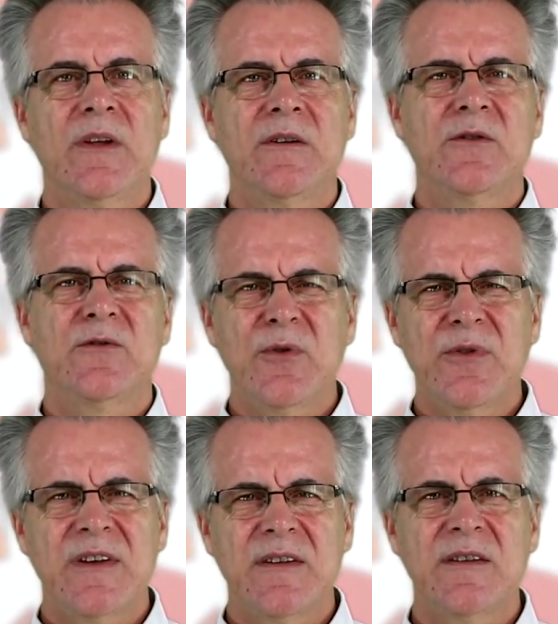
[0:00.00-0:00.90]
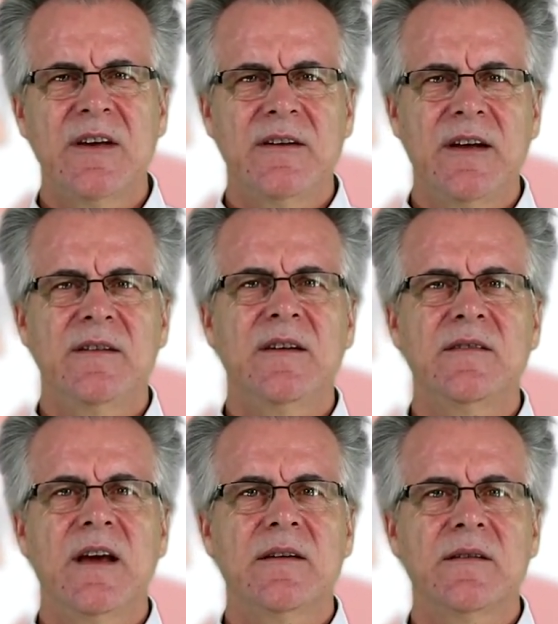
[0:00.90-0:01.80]
the truth is that
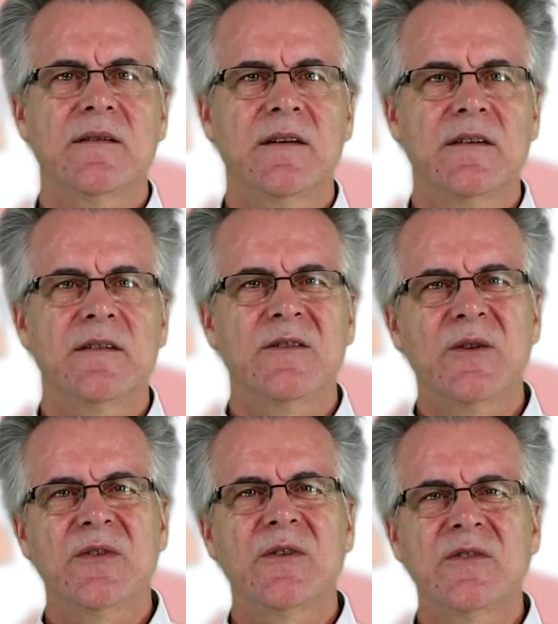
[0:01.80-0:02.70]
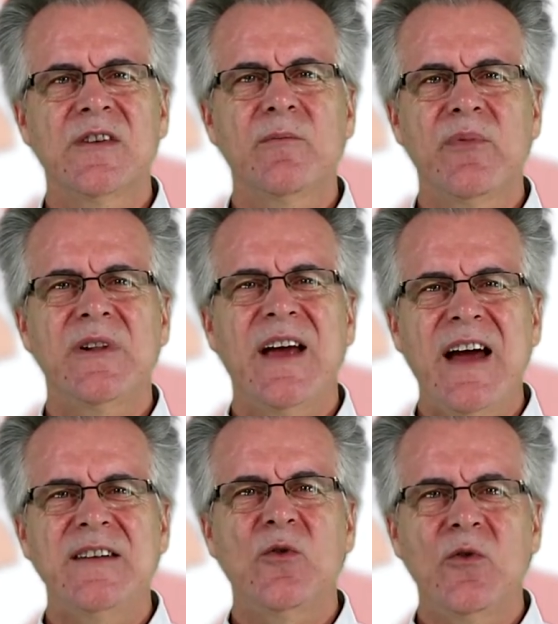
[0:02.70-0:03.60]
this exercise is not so simple
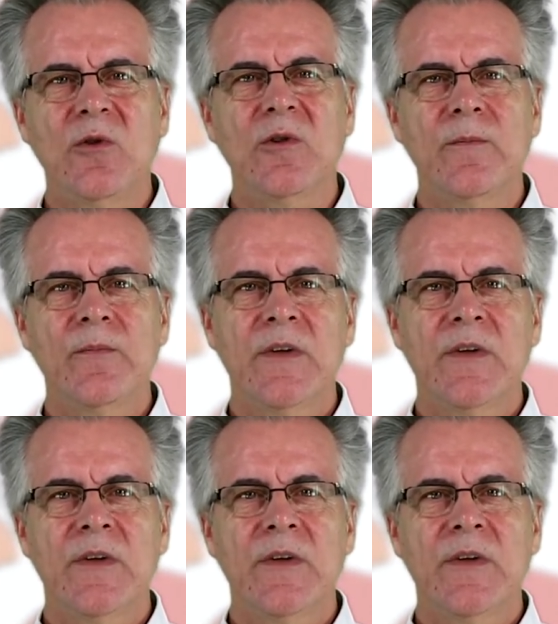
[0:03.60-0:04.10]
at all,